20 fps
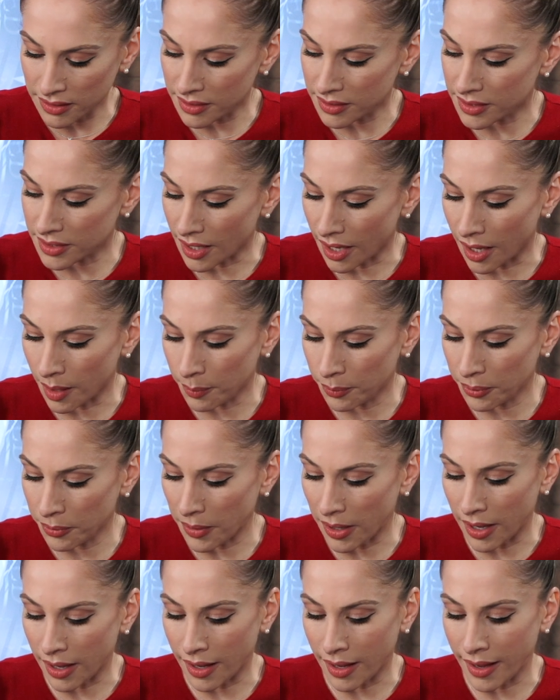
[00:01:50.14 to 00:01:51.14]
this up
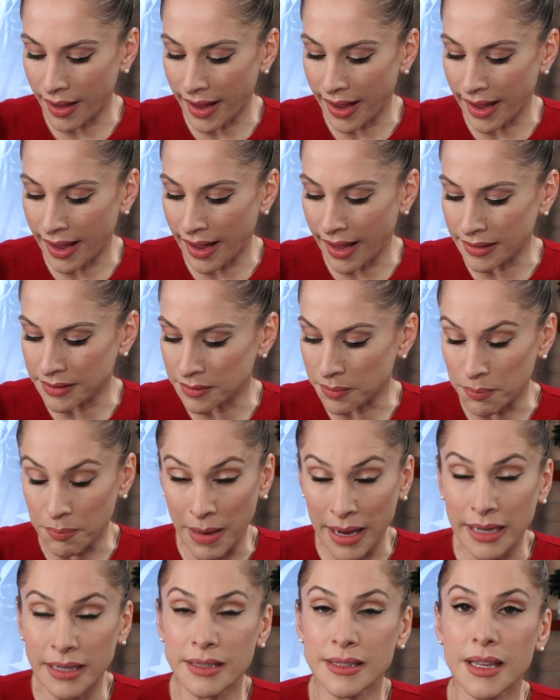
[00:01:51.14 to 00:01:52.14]
and
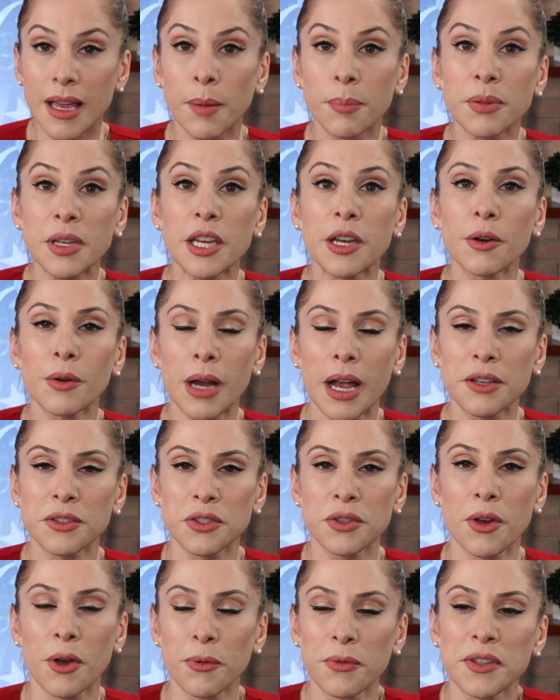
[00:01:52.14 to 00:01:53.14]
made it appear
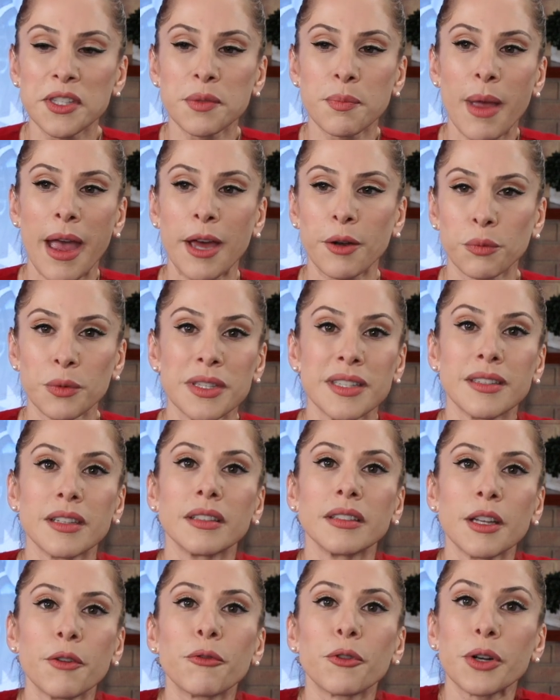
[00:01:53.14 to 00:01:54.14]
as though this man was
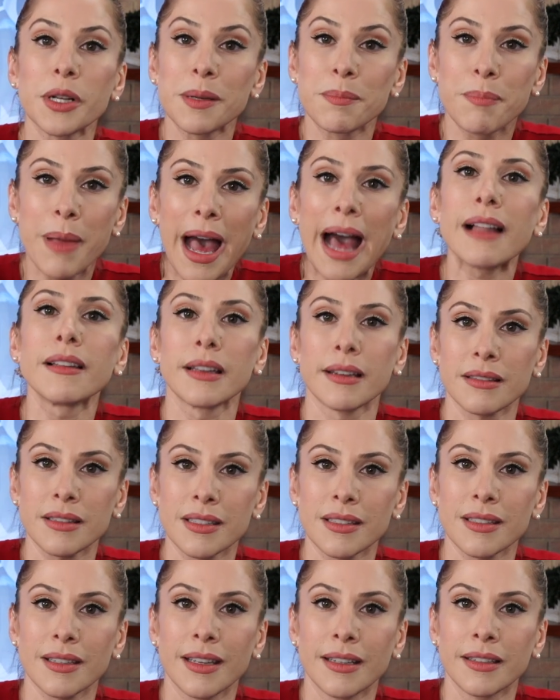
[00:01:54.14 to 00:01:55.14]
delivering
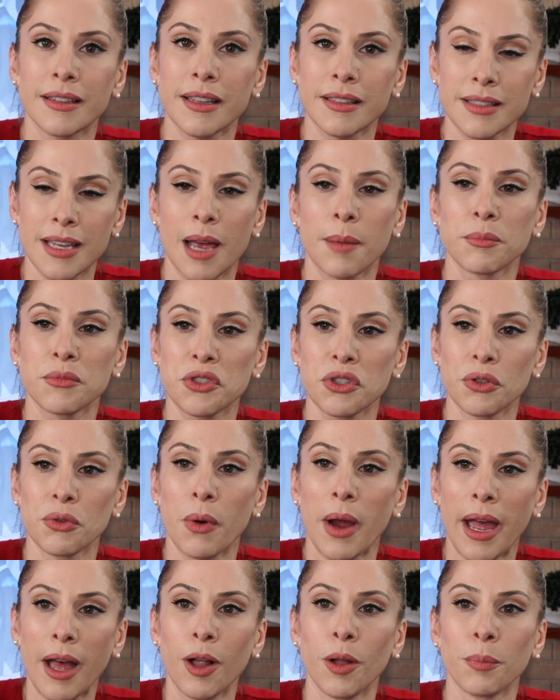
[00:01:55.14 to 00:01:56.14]
ballots in an attempt
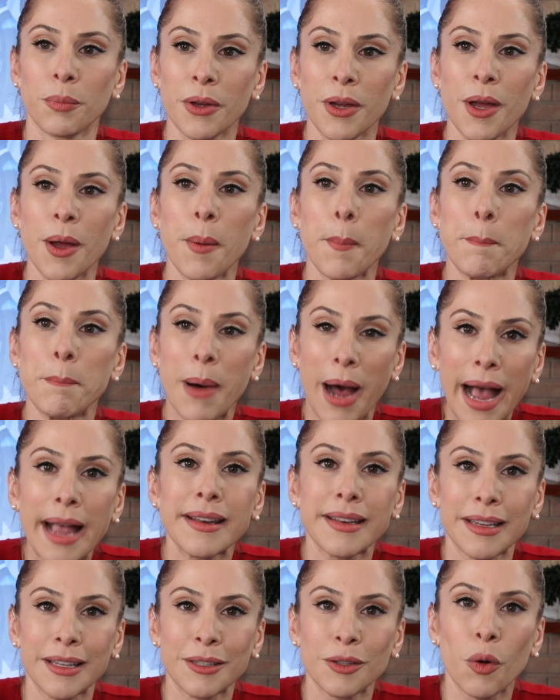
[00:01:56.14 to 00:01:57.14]
to help
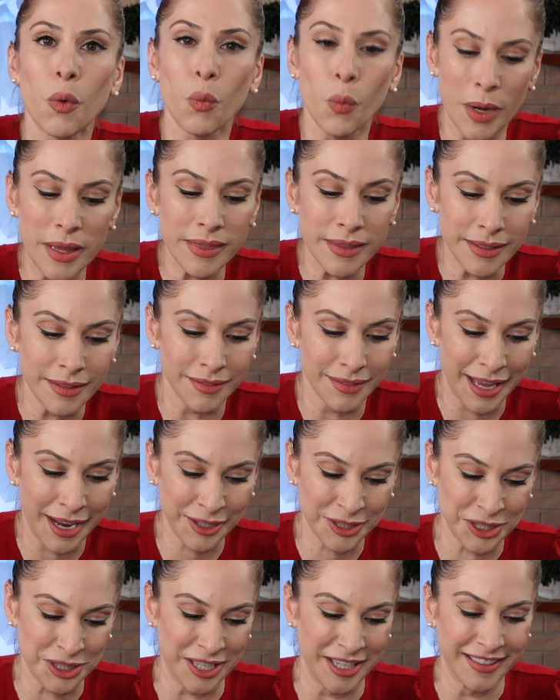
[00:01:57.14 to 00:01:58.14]
Biden win the
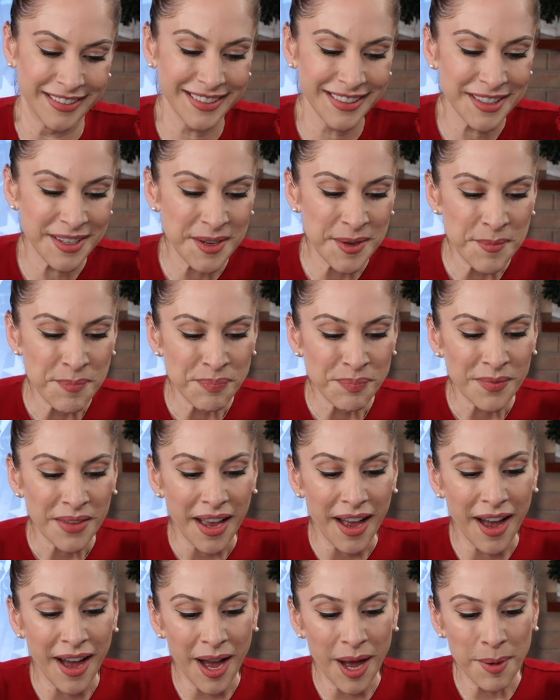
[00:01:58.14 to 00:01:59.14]
election.
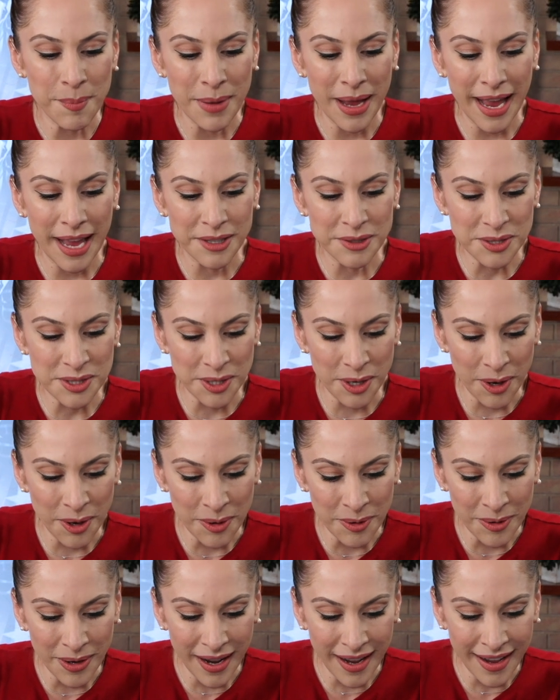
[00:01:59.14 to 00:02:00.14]
And
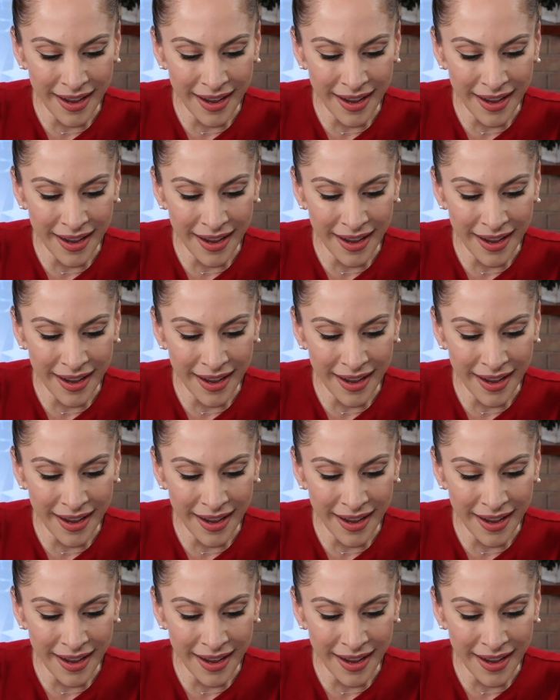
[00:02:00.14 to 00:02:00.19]
so